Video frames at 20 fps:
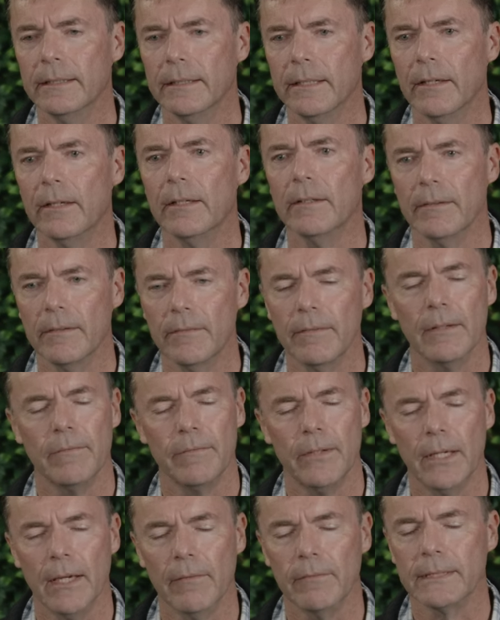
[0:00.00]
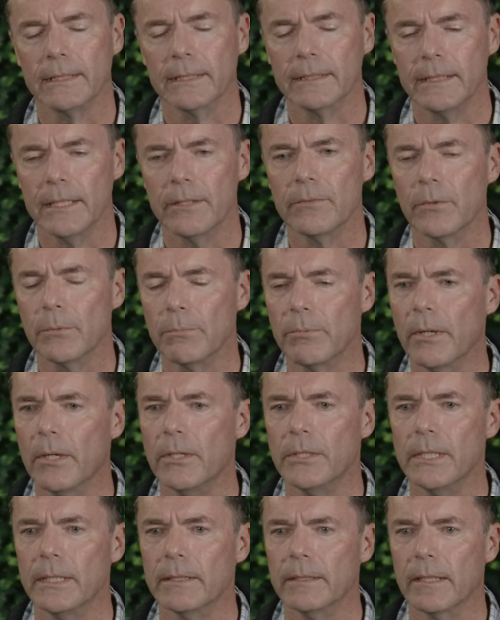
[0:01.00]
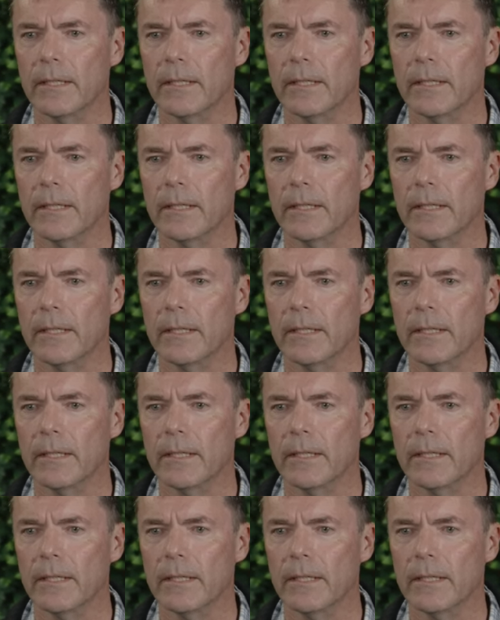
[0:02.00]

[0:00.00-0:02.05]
you know, if, if, you have a successful project,